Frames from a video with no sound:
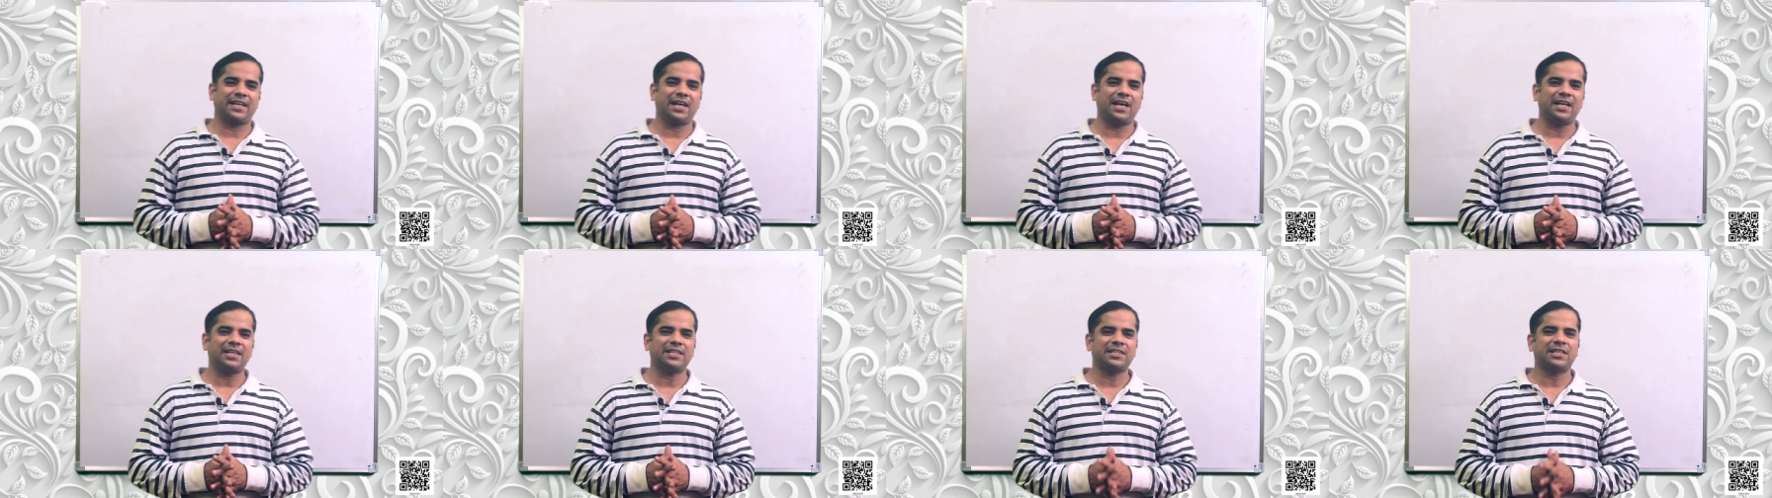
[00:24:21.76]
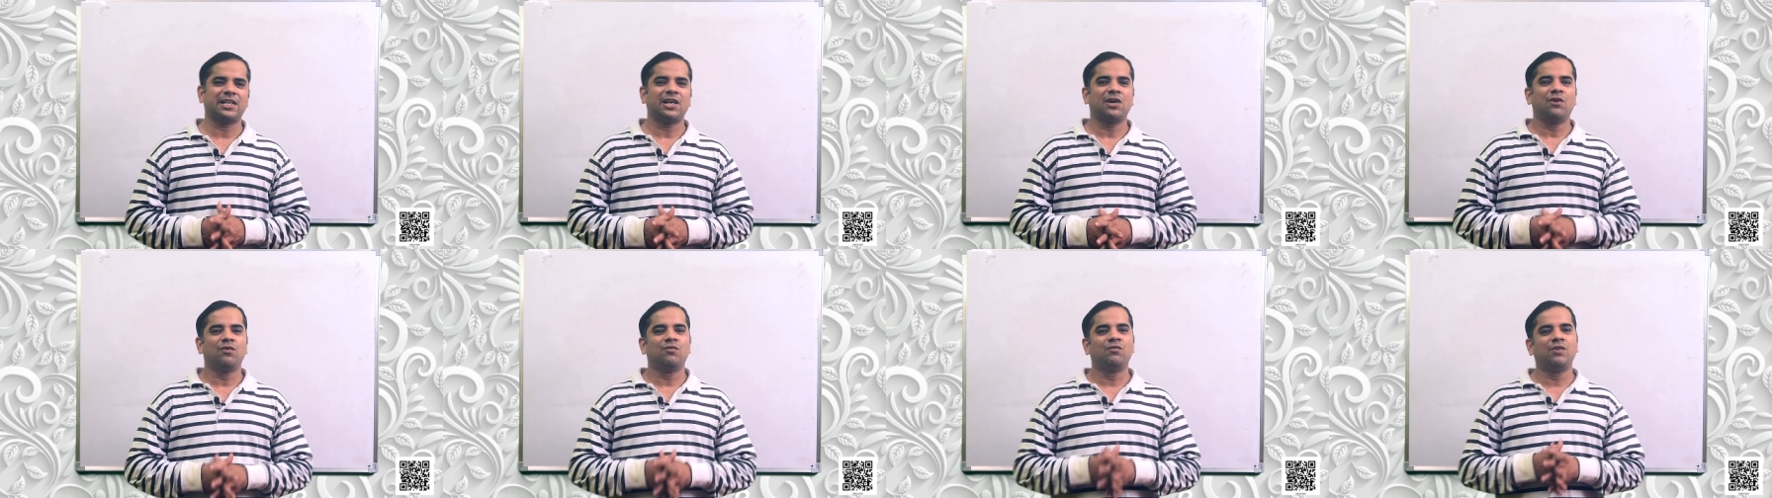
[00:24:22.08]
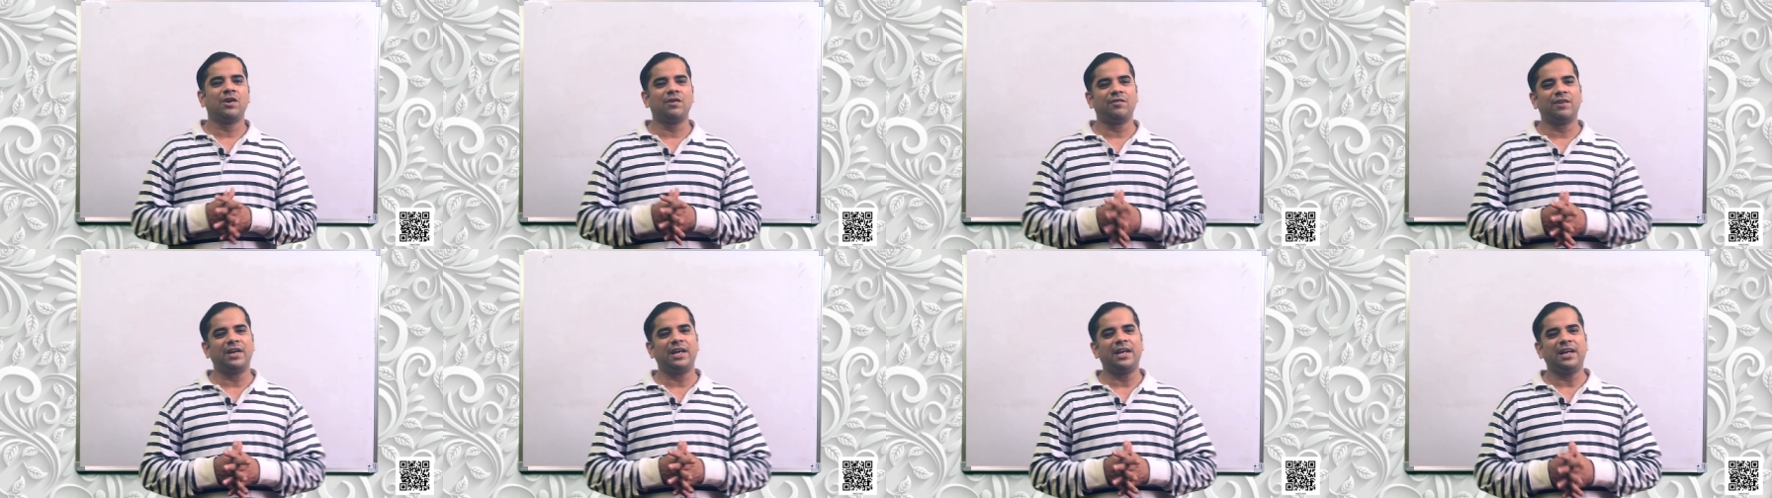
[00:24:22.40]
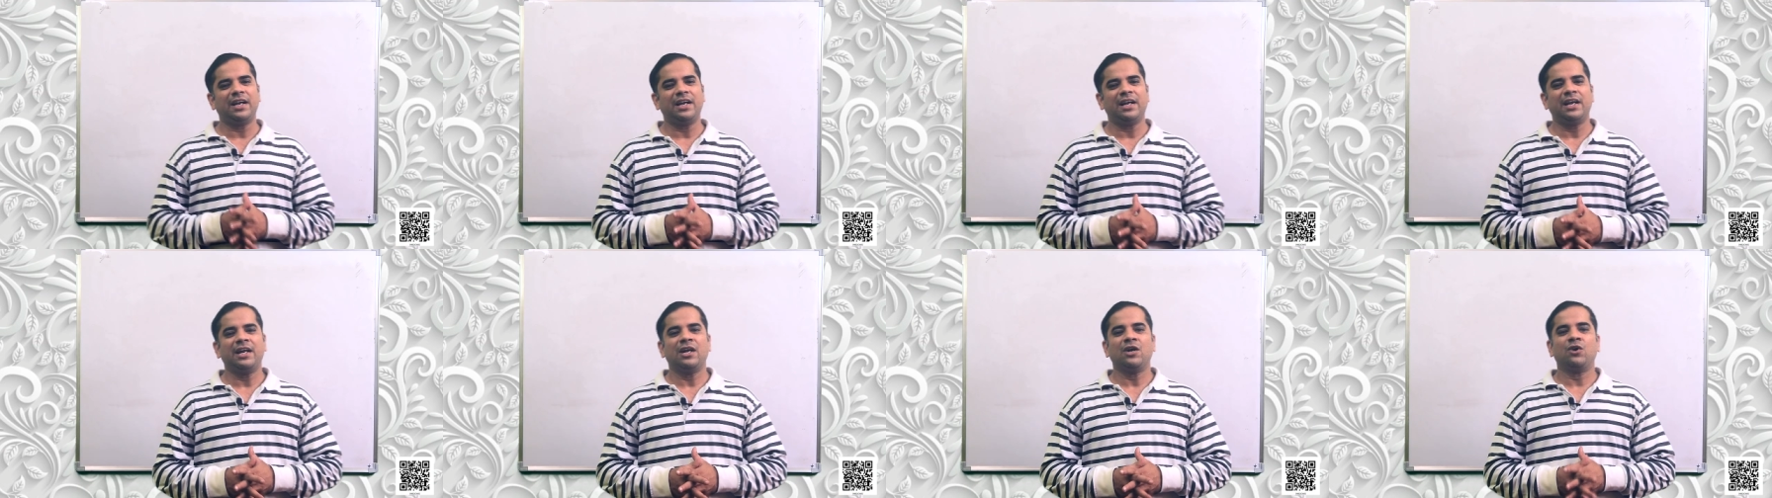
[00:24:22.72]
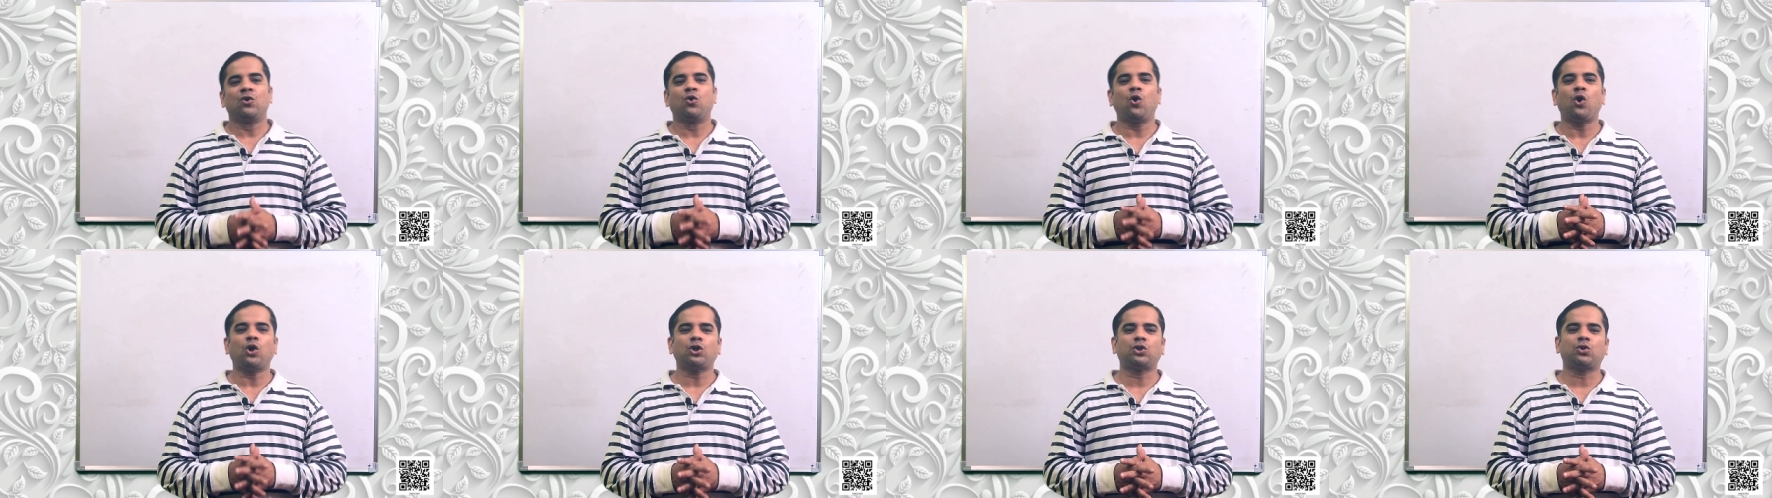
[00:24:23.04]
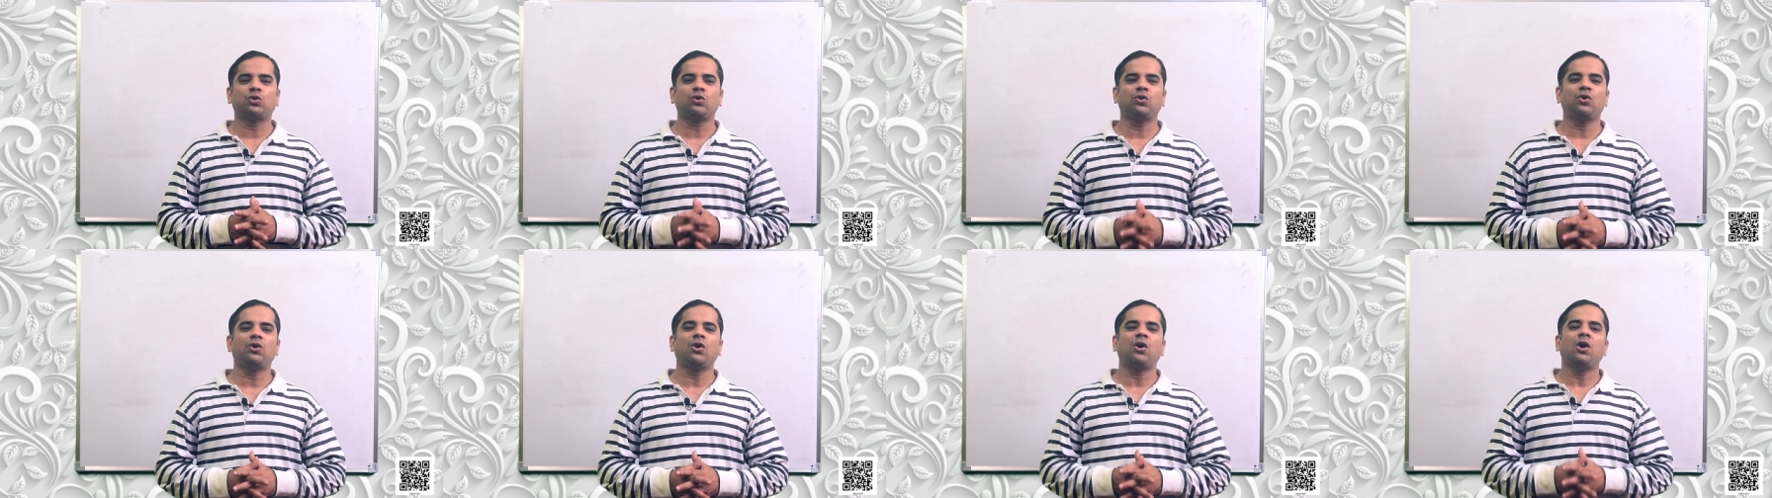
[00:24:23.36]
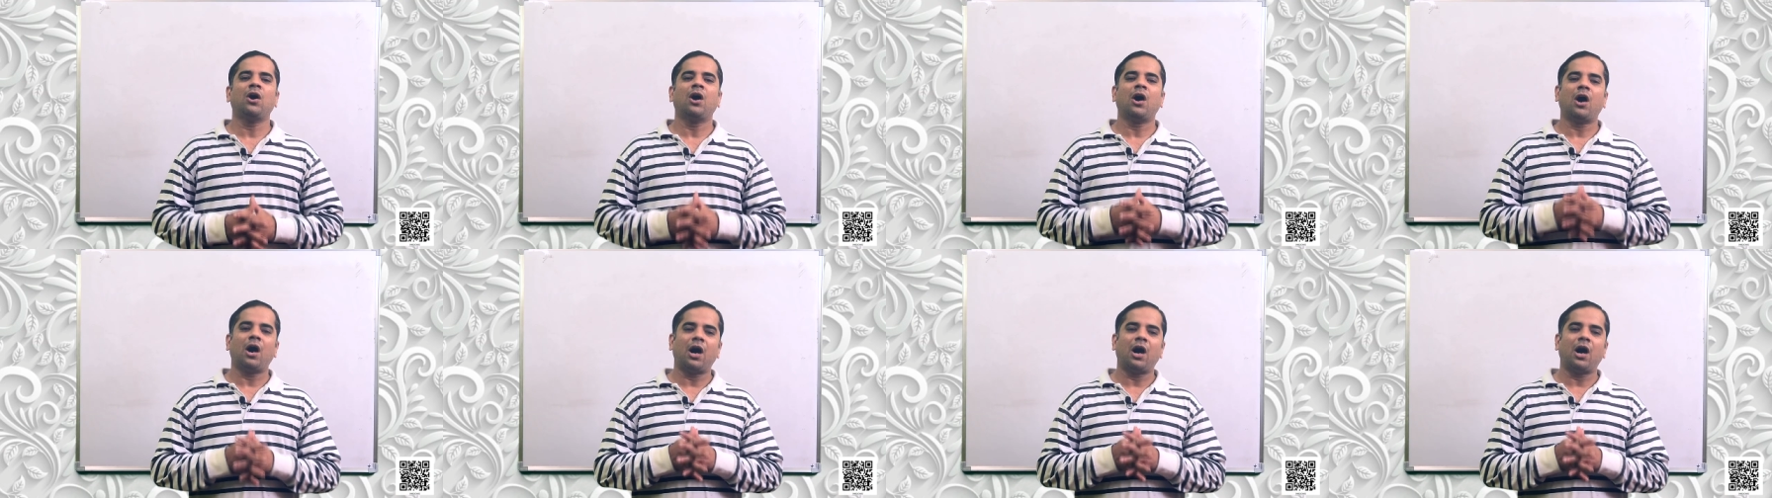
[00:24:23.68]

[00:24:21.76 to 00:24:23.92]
class we will go through